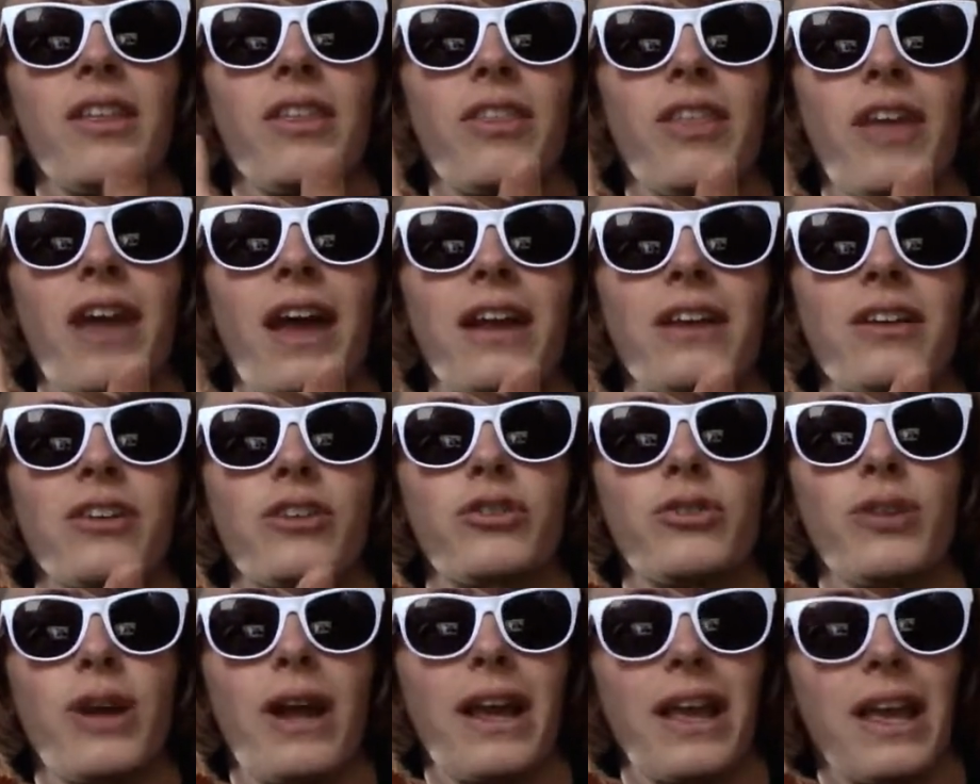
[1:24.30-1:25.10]
that
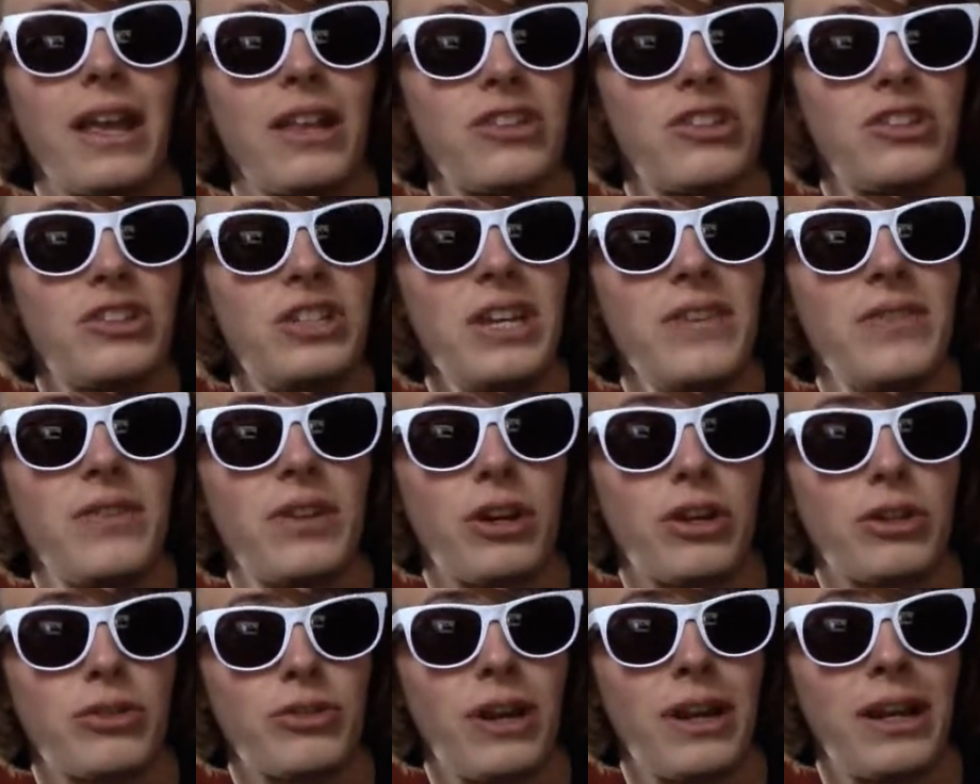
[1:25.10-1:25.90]
Greg and Steven
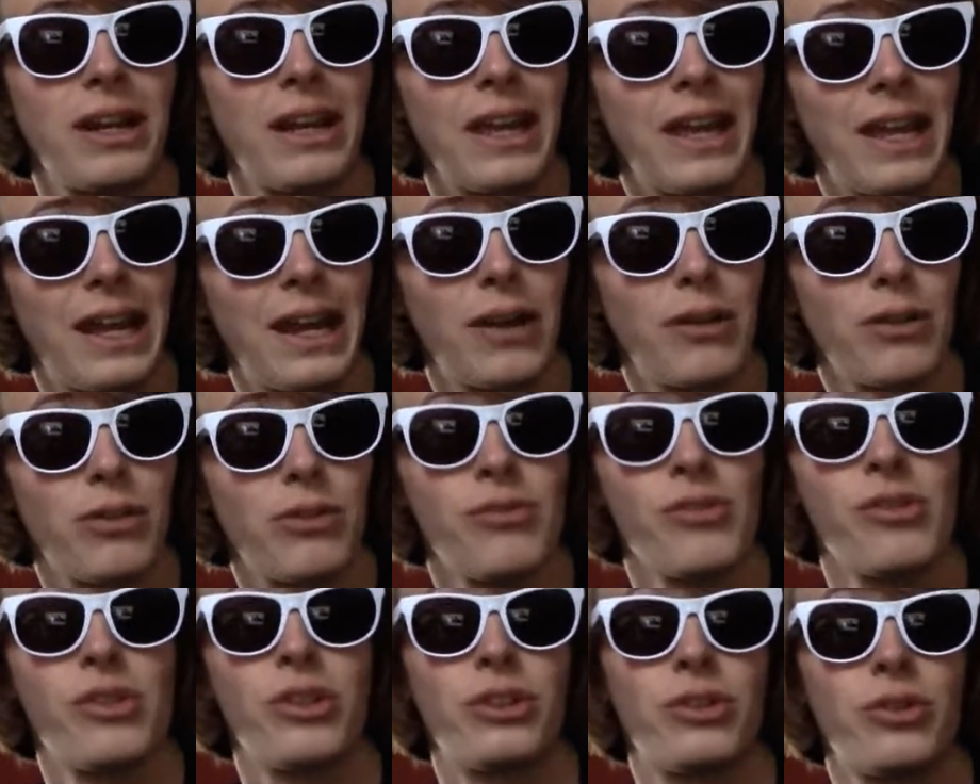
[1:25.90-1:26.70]
are trying to get out
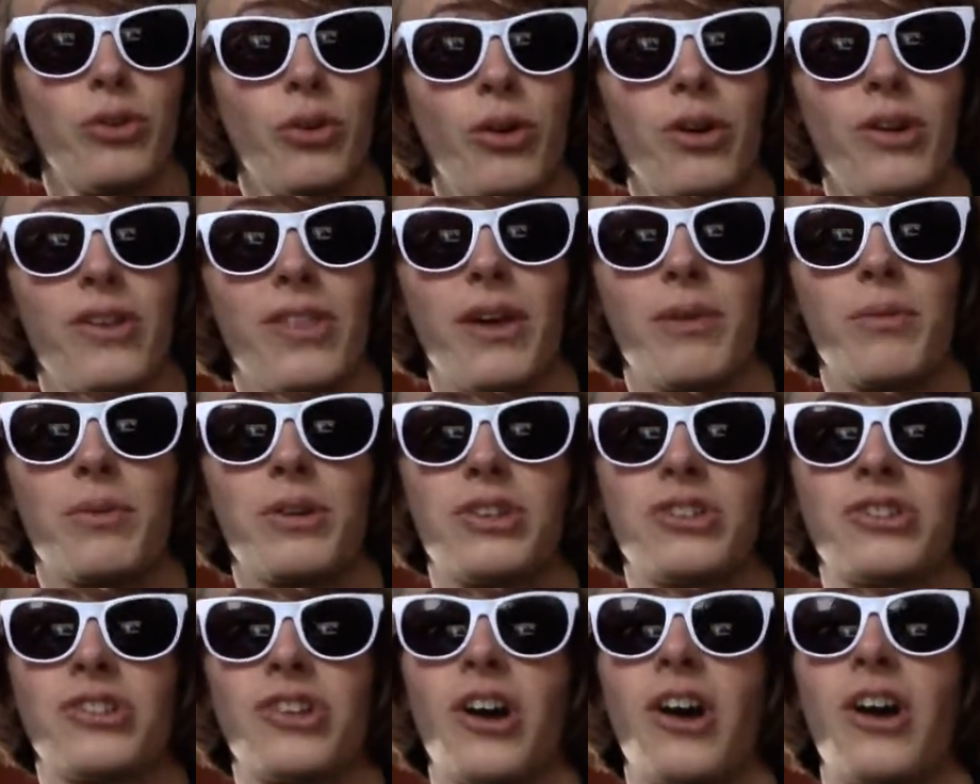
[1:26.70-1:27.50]
through the door that we
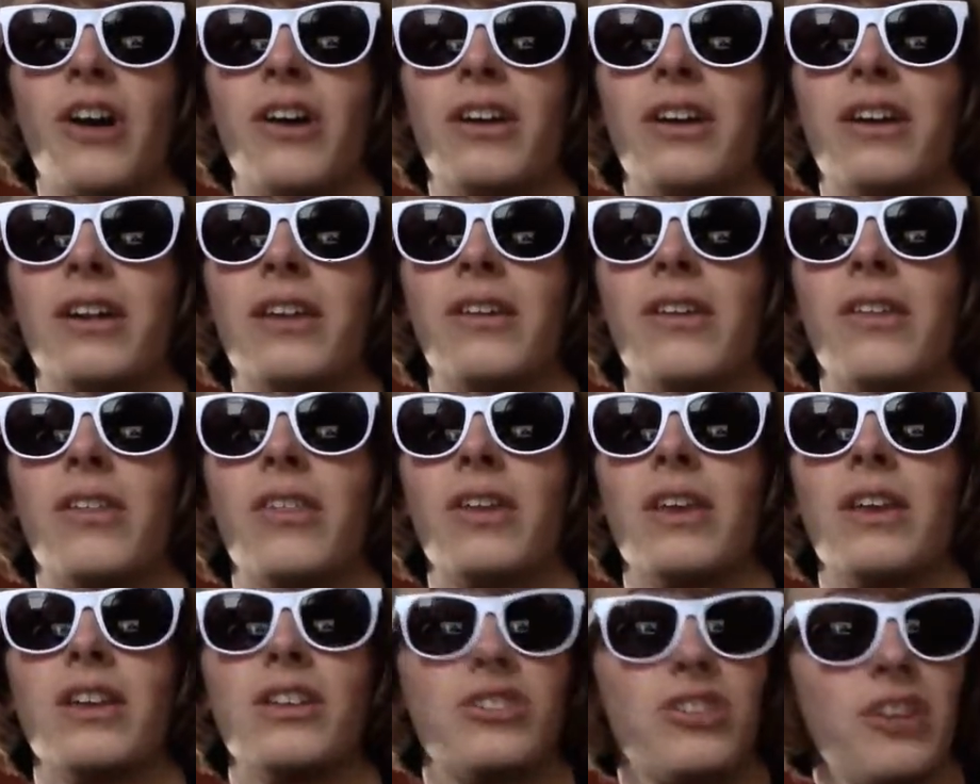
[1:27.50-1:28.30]
saw in
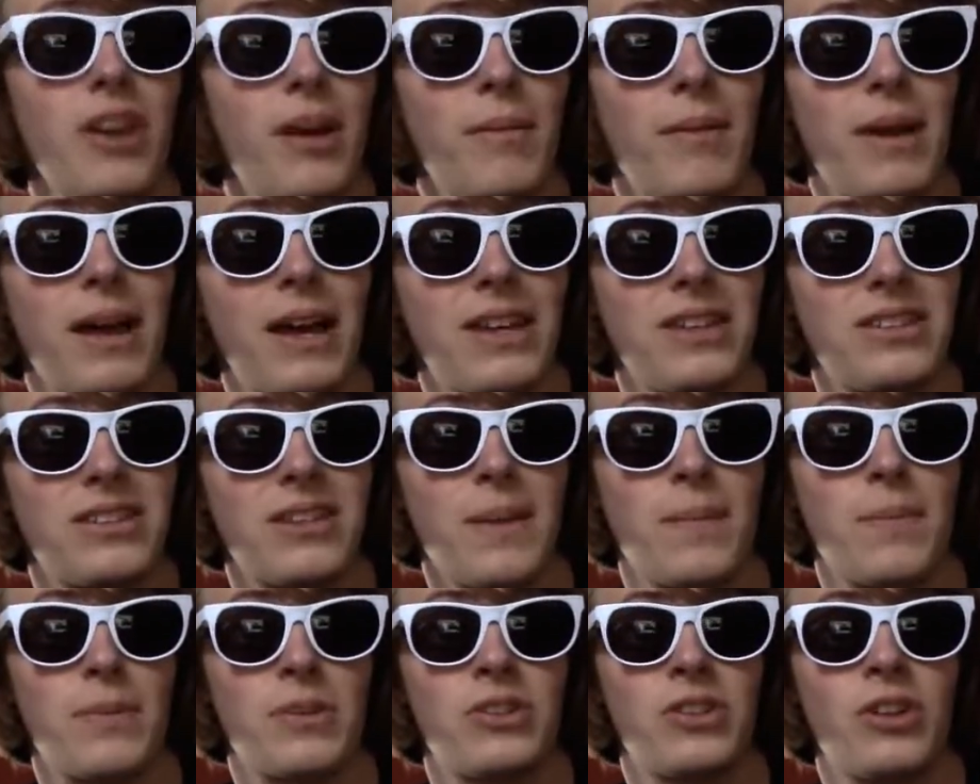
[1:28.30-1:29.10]
the gem heist
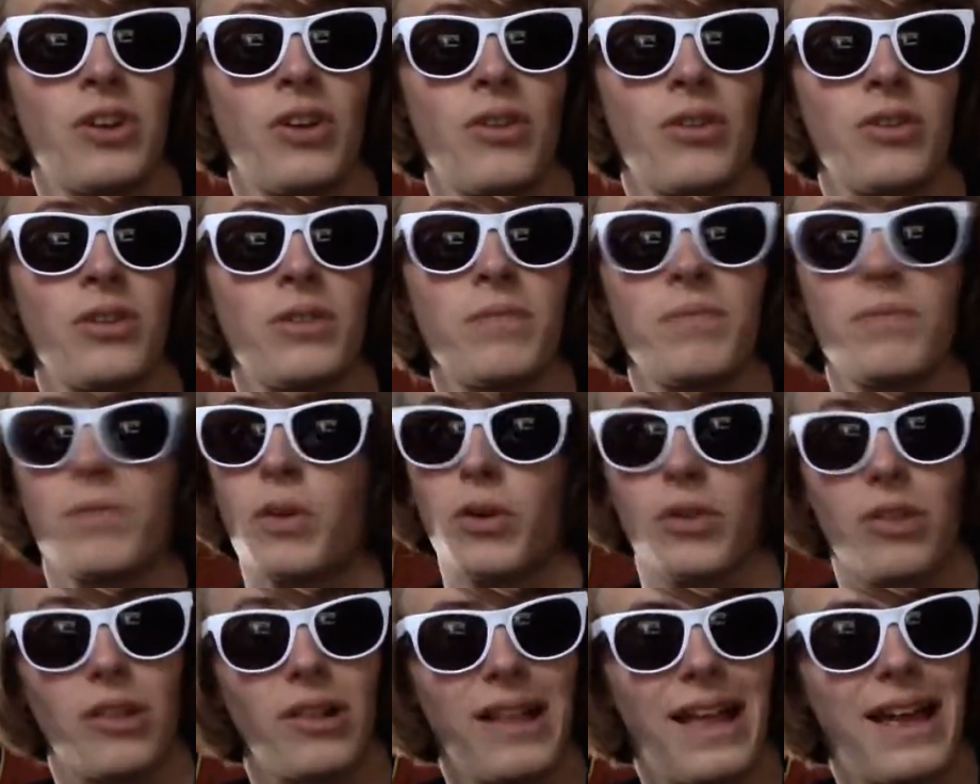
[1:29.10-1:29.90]
episode,
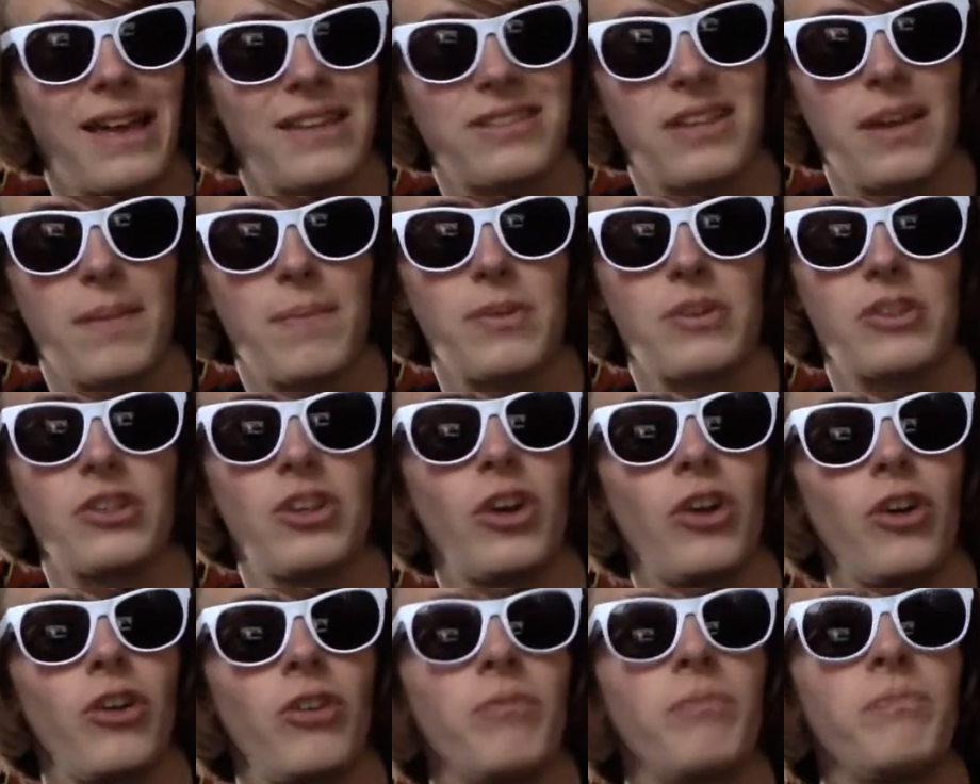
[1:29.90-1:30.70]
or the last
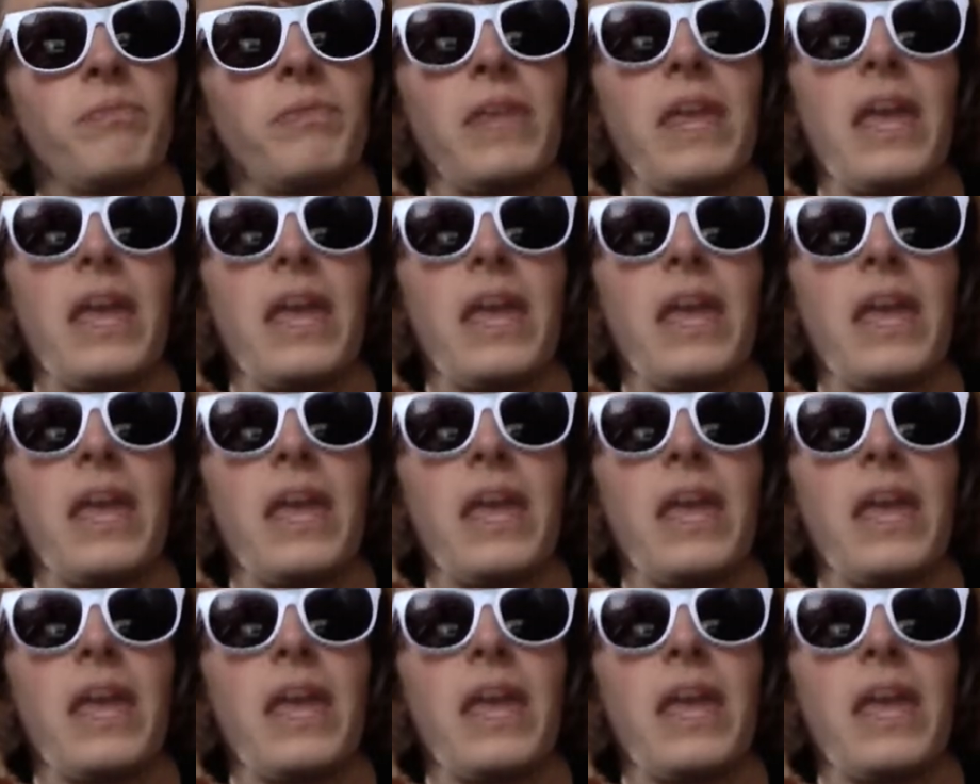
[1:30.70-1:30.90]
episode,